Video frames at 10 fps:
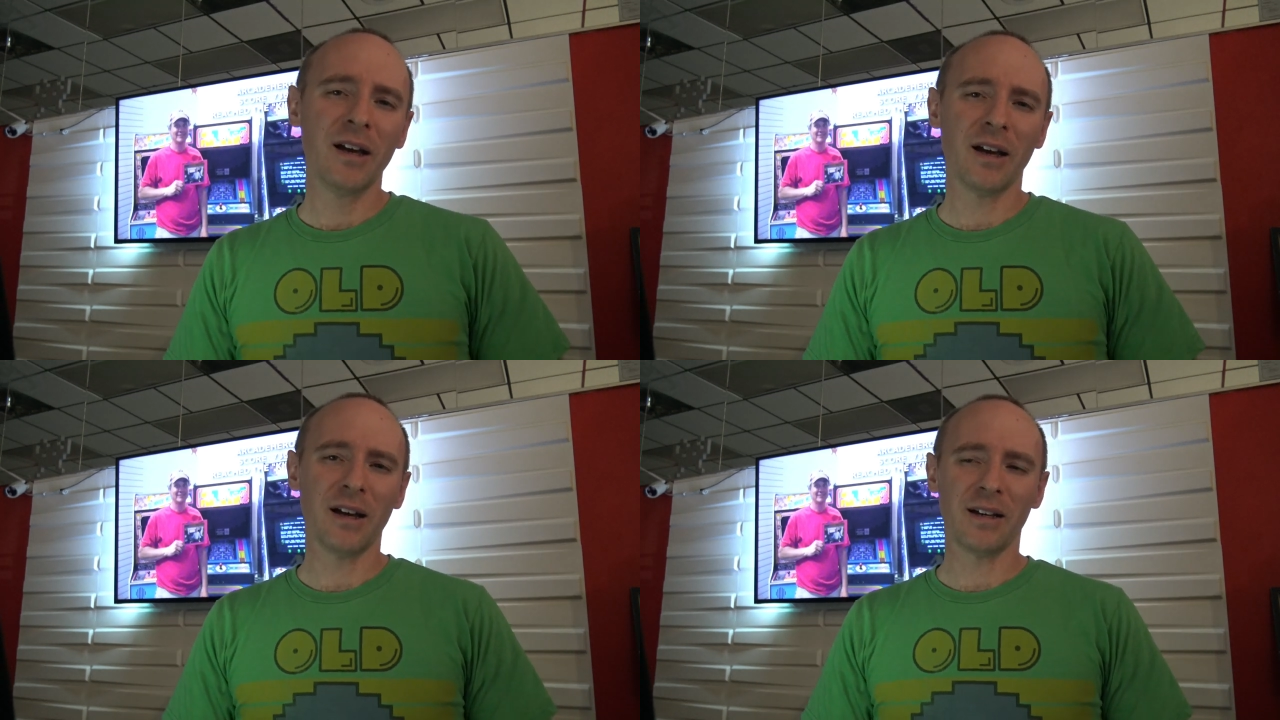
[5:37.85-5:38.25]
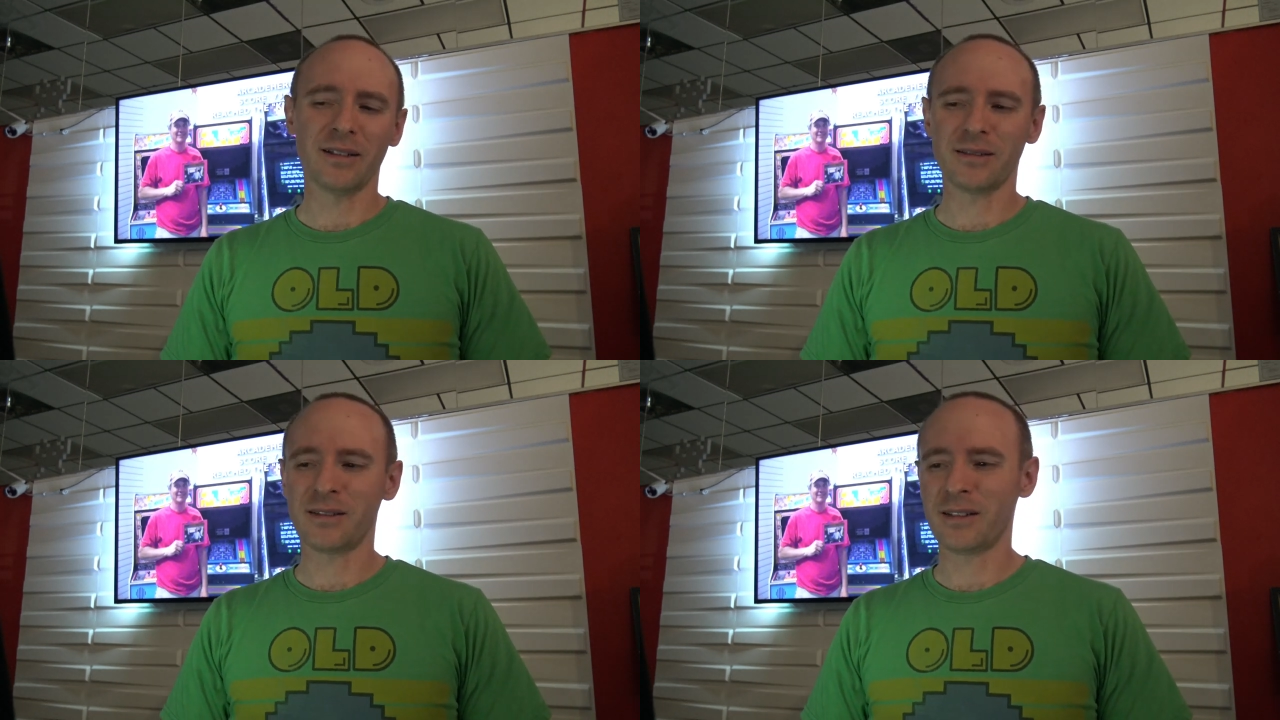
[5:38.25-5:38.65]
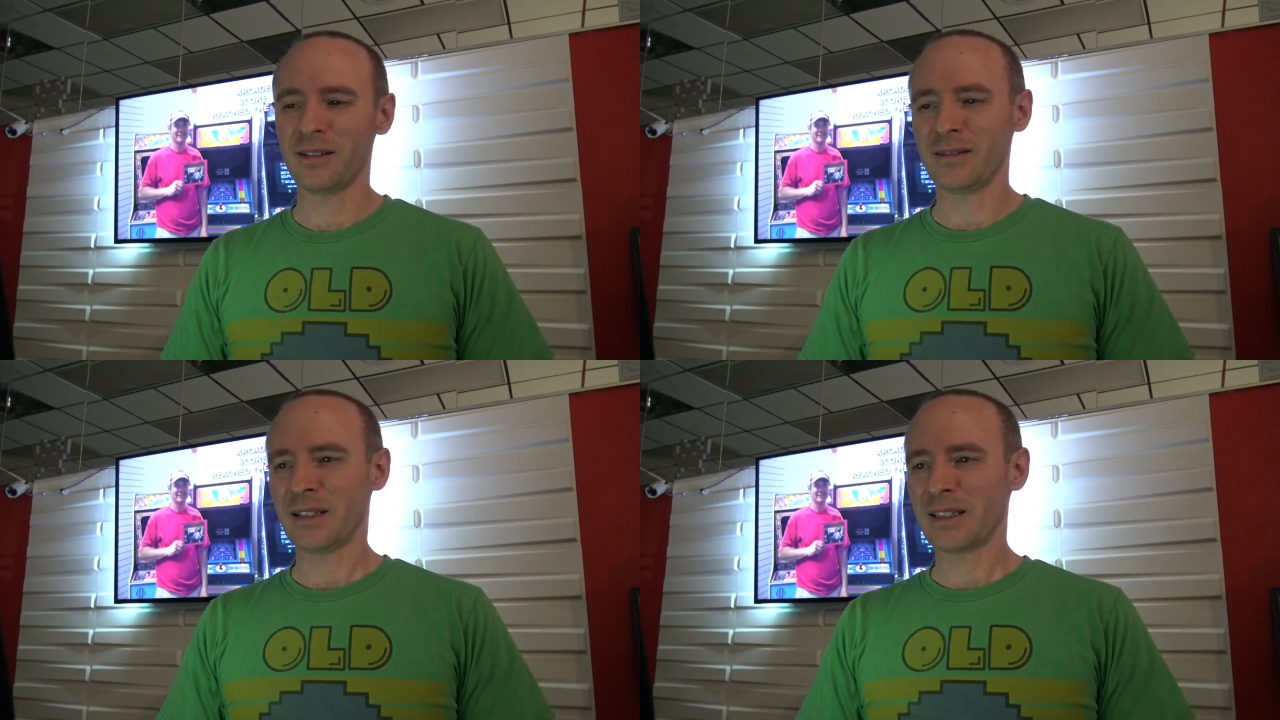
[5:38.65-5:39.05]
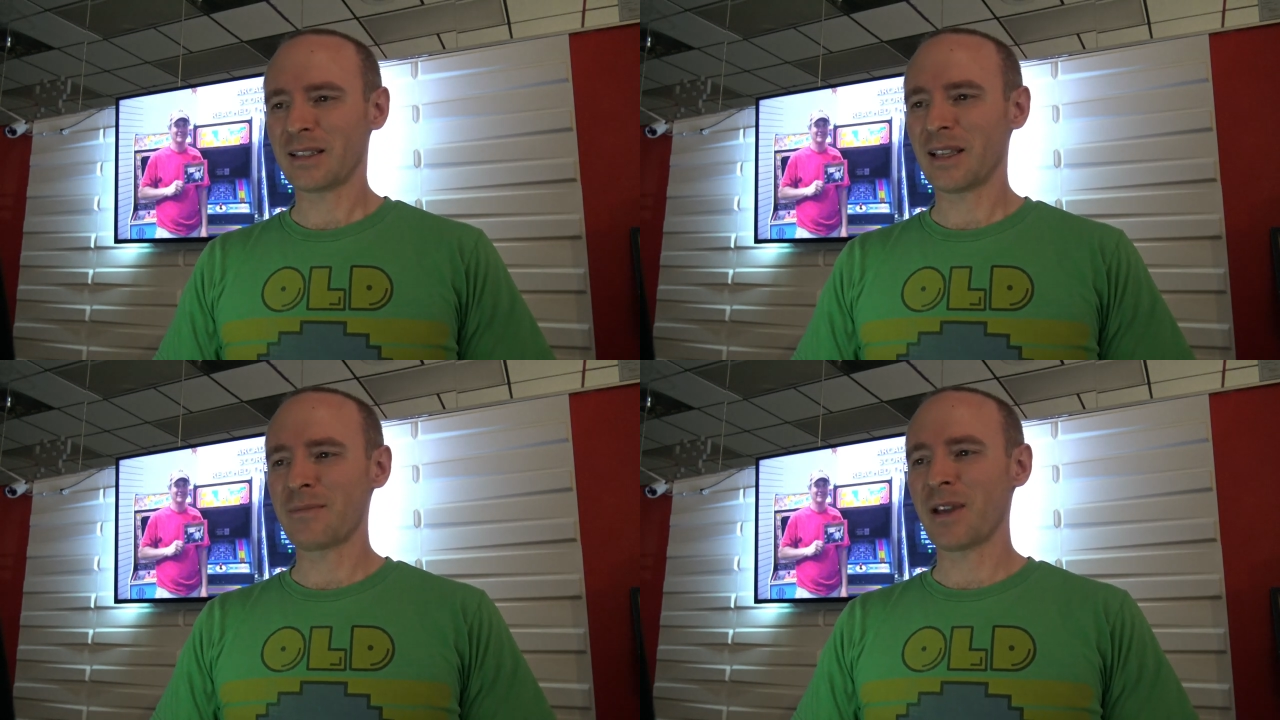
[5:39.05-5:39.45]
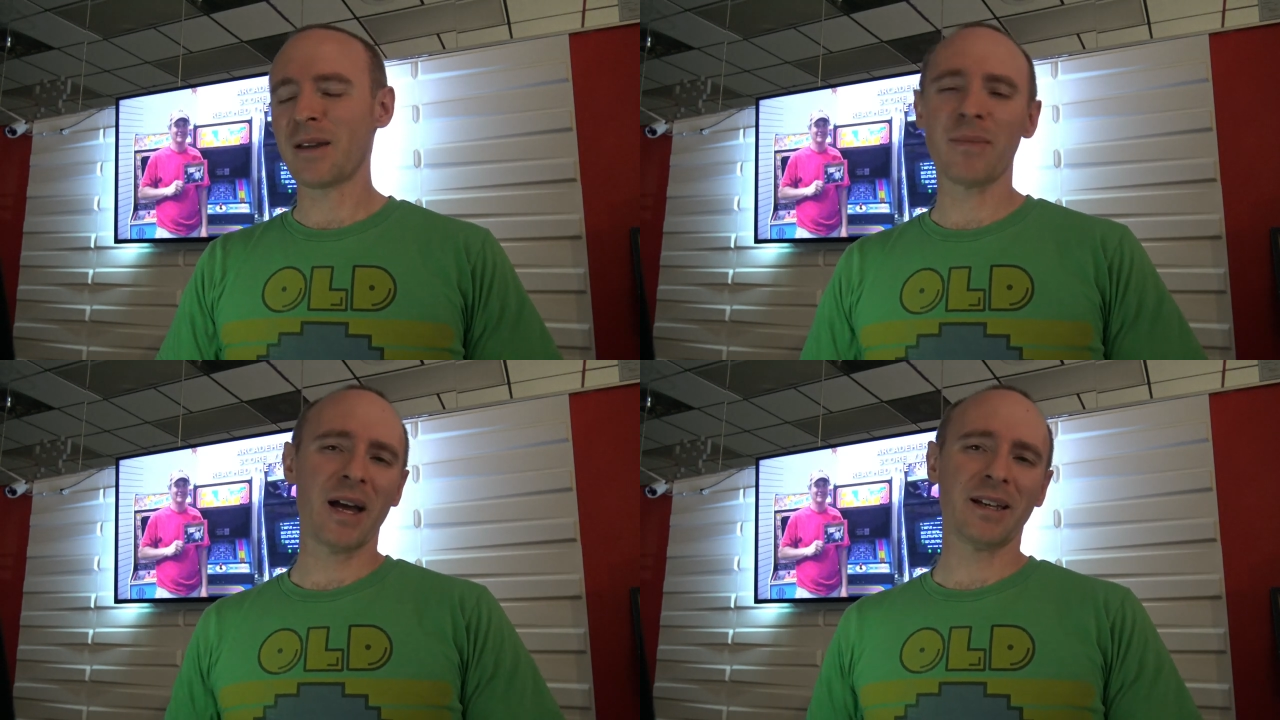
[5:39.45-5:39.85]
uh, to get the same
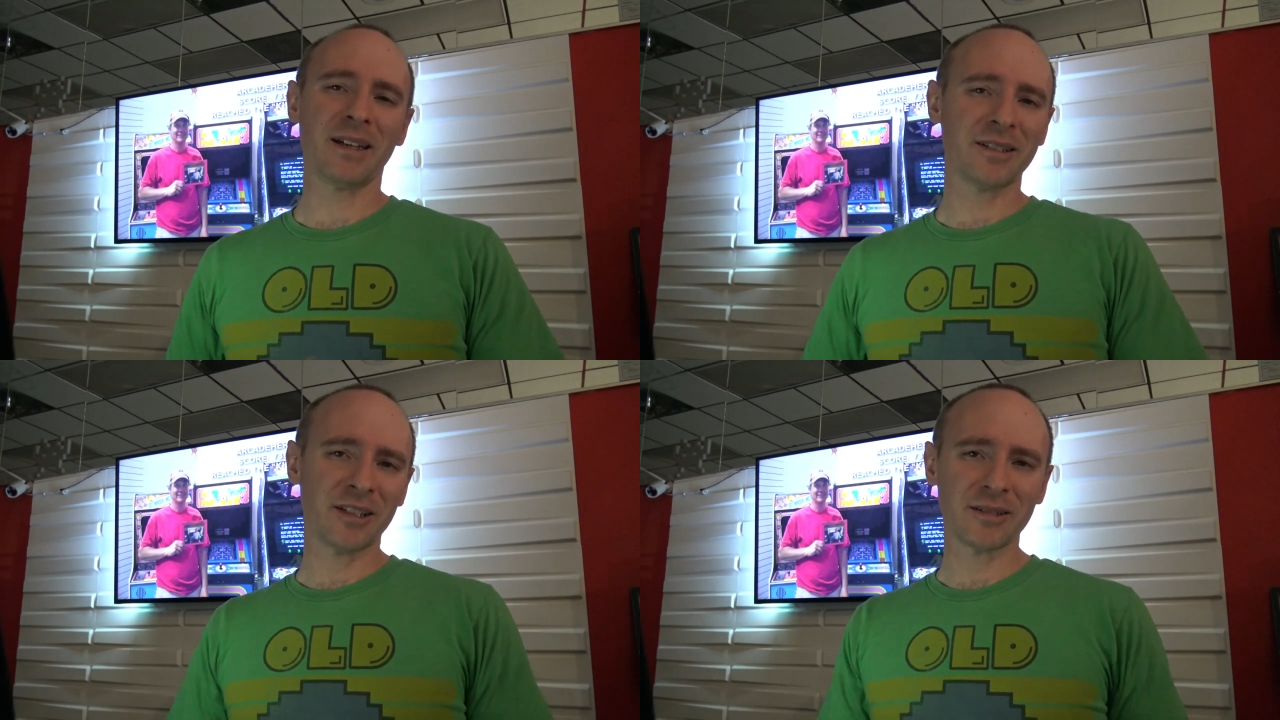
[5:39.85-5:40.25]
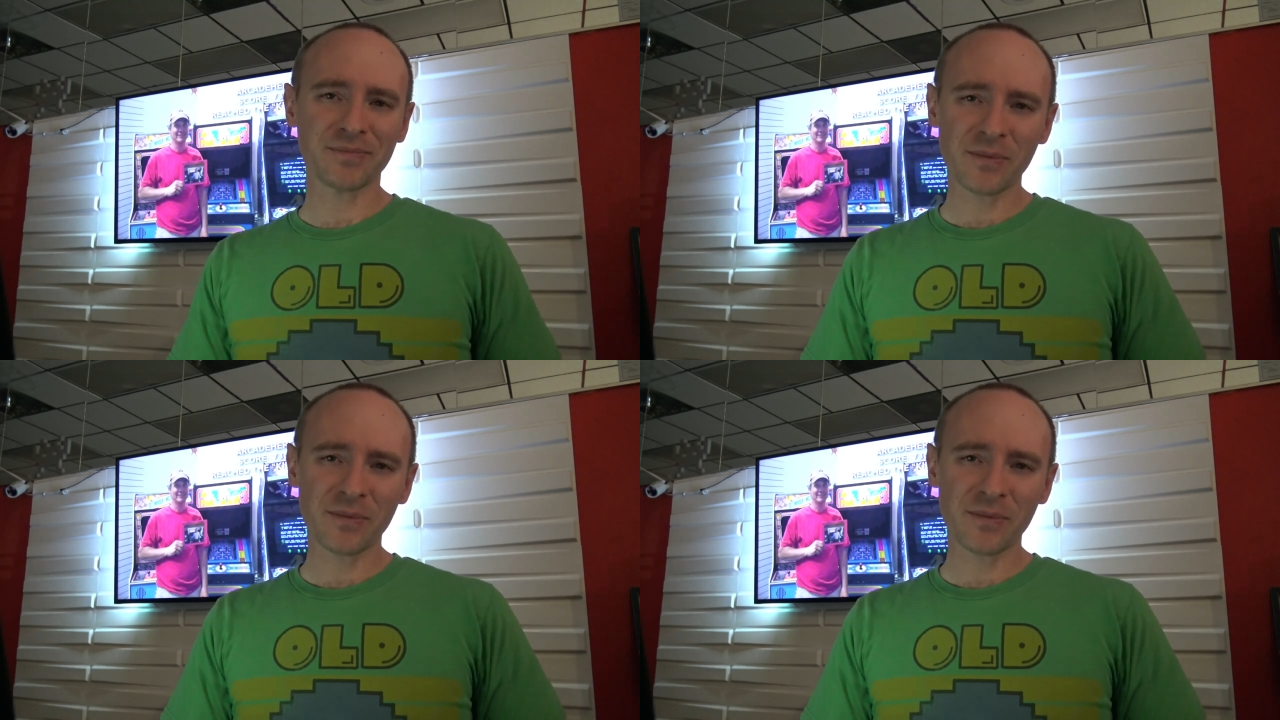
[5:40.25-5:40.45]
game back in here.